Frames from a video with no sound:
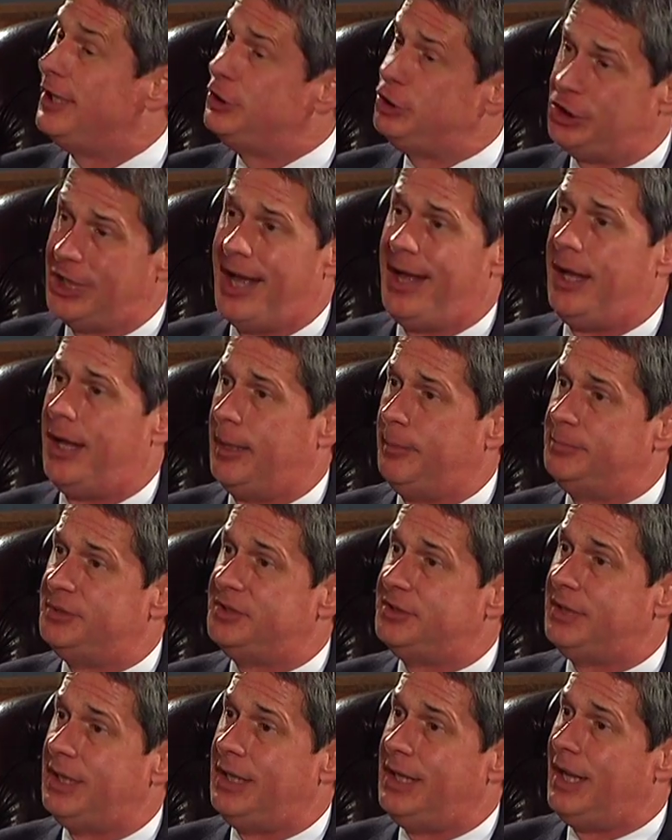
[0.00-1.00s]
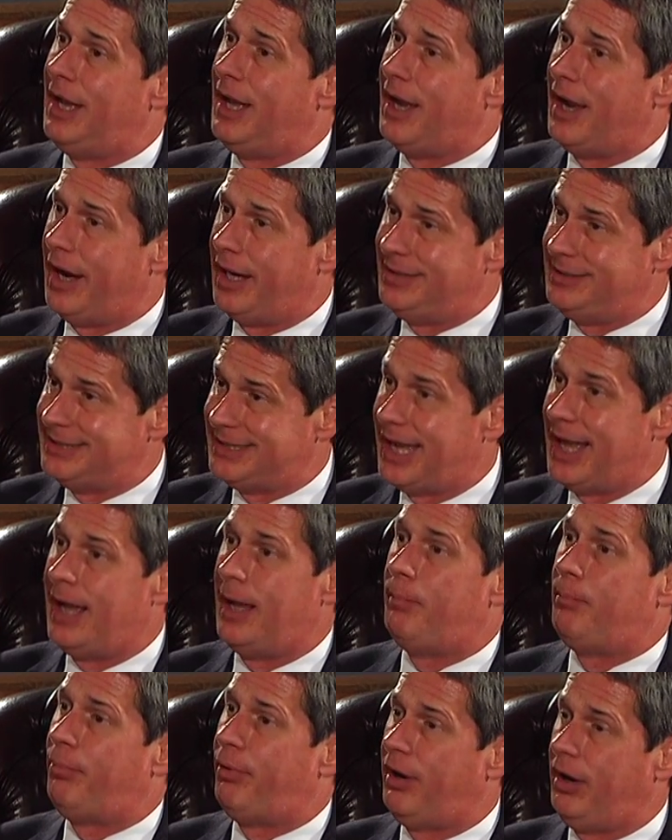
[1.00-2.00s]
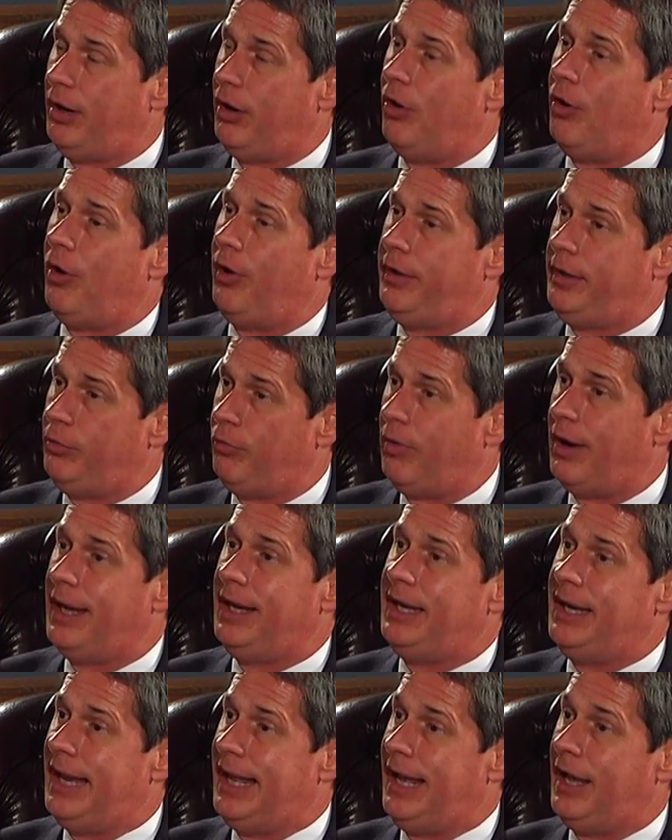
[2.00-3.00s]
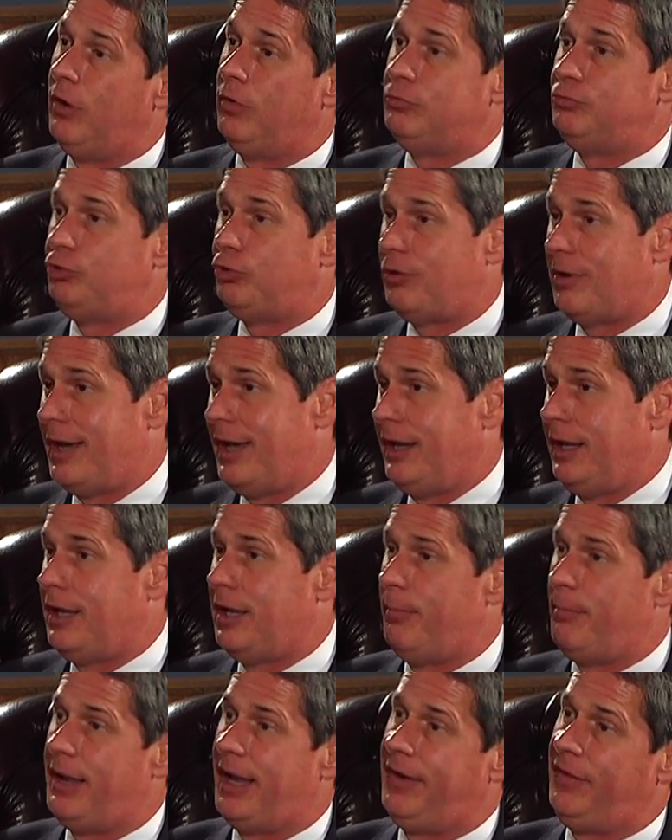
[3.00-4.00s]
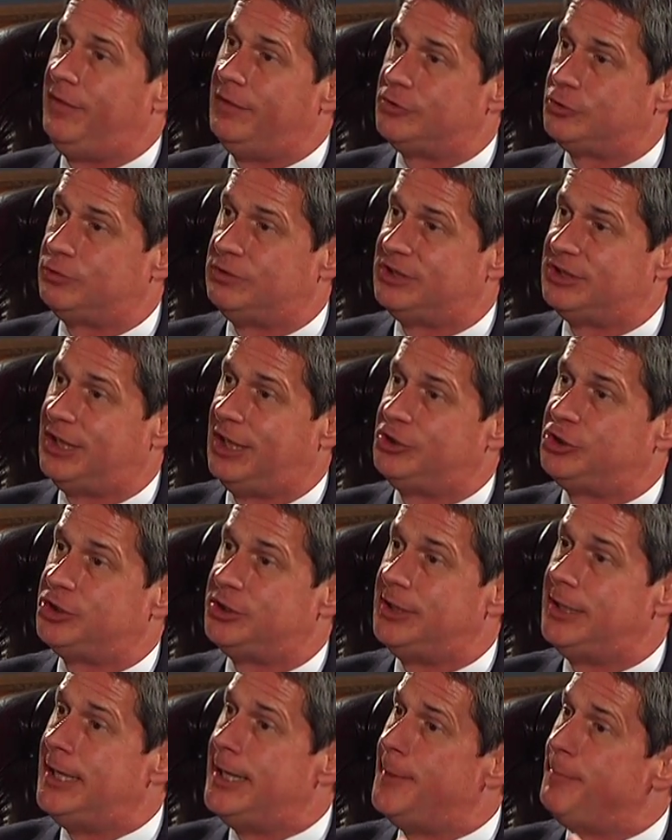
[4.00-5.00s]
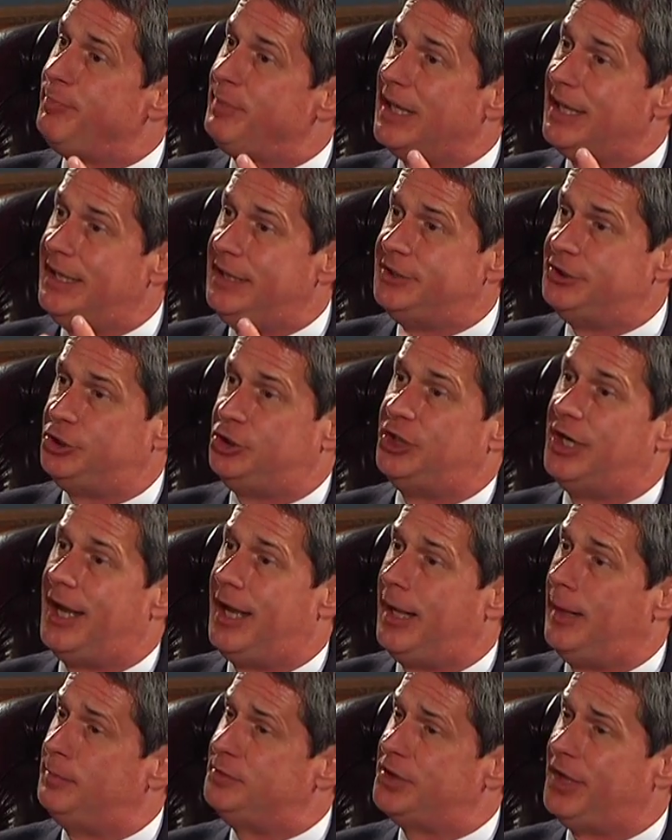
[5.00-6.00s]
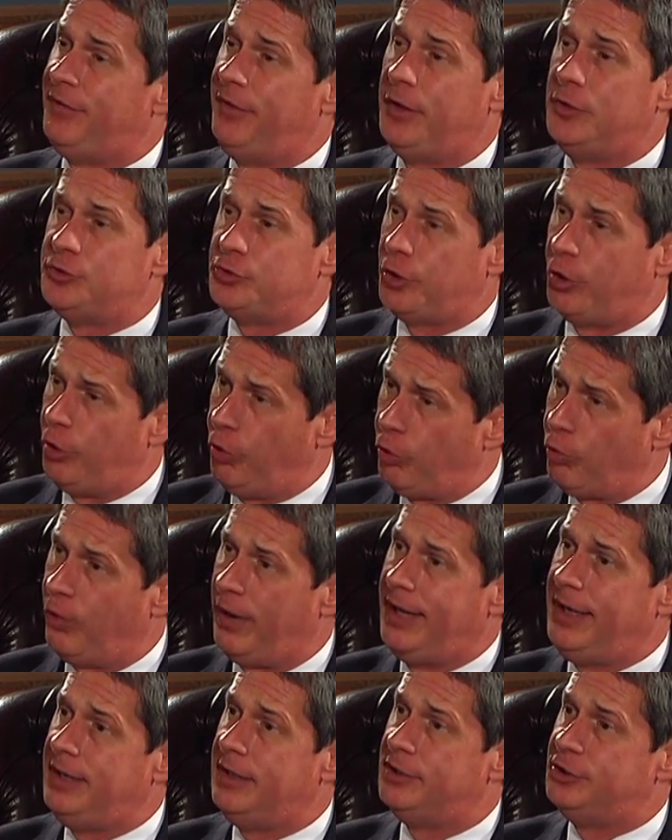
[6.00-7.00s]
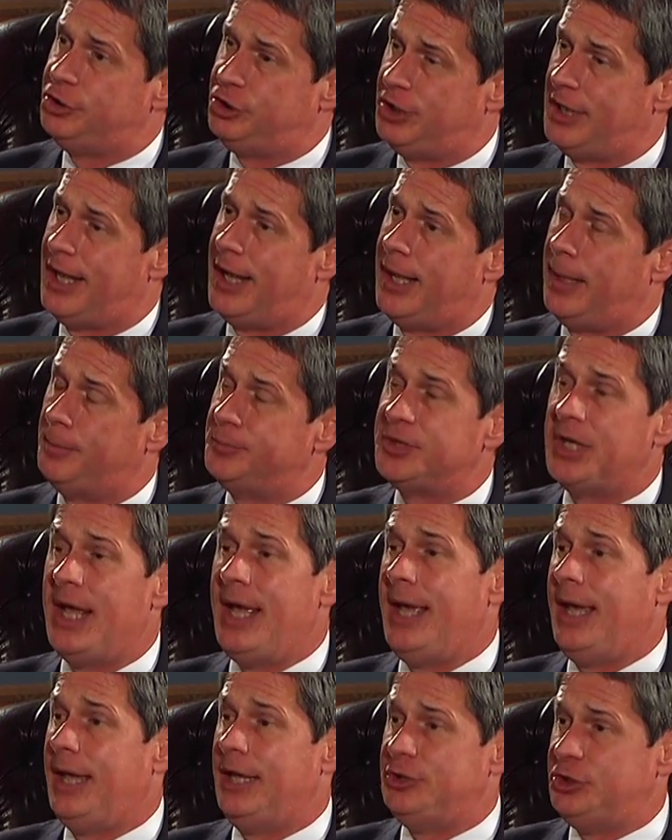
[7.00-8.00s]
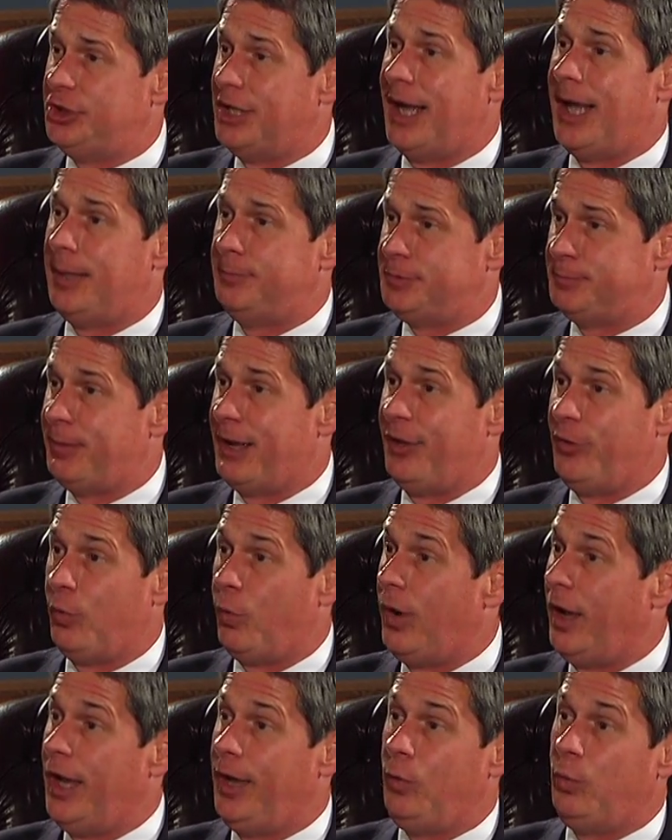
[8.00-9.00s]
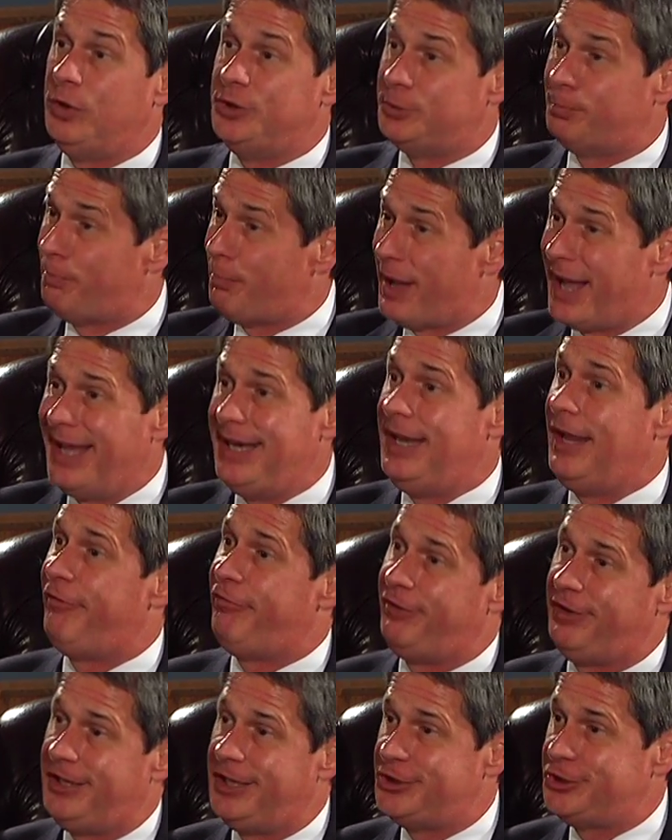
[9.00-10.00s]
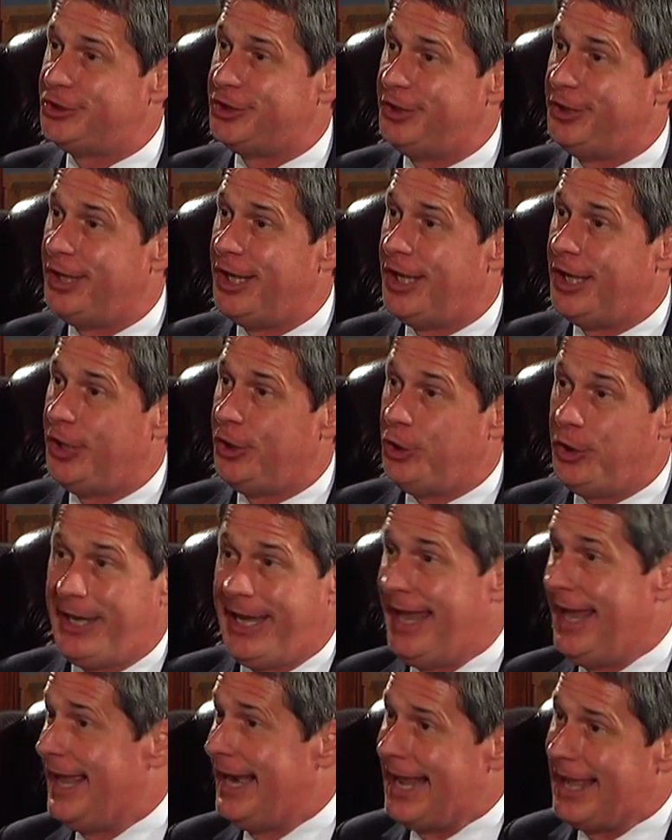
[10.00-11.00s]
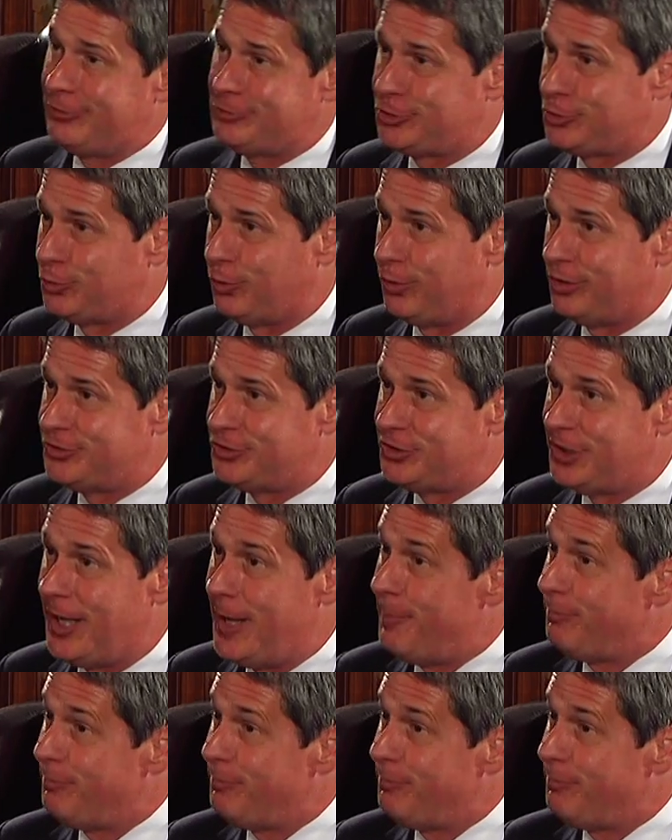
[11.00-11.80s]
Jobs, our top priority right now, trying to come out of this recession, is jobs. And those are great jobs. And jobs, by the way, which by definition, you can't outsource.